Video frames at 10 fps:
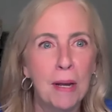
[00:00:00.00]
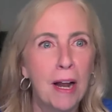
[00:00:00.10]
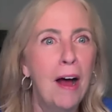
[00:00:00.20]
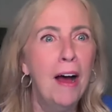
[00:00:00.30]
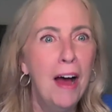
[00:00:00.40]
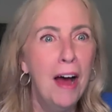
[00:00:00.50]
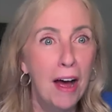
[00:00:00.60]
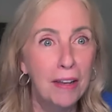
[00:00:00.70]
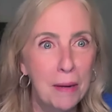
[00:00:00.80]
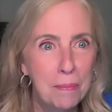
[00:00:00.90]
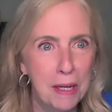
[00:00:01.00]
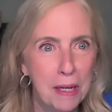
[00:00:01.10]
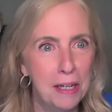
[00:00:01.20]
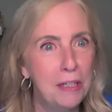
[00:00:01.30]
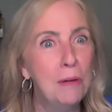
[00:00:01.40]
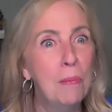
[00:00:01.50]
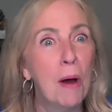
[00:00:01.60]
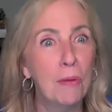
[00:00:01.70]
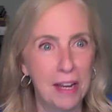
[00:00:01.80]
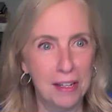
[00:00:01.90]
but I'll let Ben and you
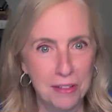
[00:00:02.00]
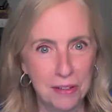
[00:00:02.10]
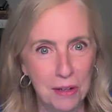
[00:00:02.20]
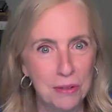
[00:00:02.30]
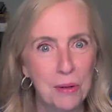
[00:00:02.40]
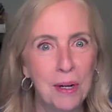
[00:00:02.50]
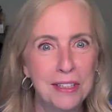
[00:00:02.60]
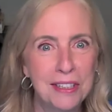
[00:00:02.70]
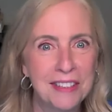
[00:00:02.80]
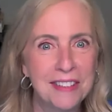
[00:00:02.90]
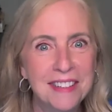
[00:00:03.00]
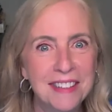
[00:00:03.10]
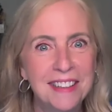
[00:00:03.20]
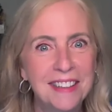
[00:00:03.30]
both answer those questions.